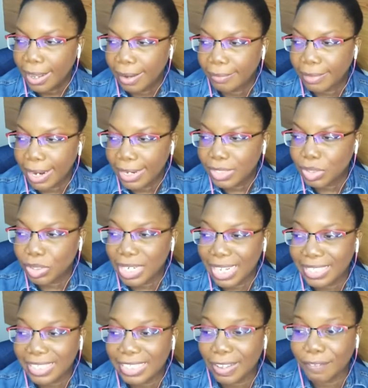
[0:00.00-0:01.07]
All right, so
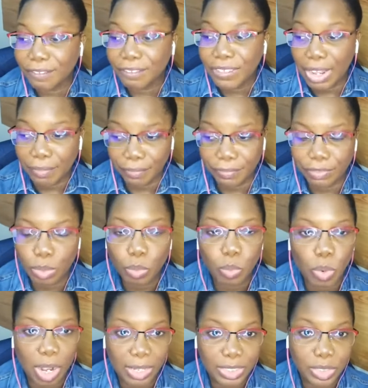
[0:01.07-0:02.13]
that's the fifth
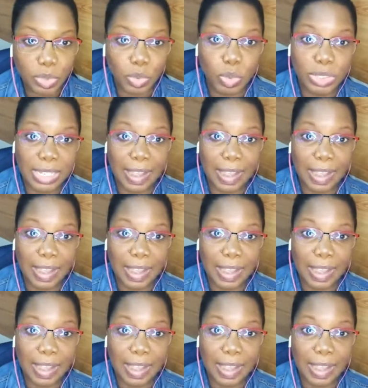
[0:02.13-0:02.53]
one. So those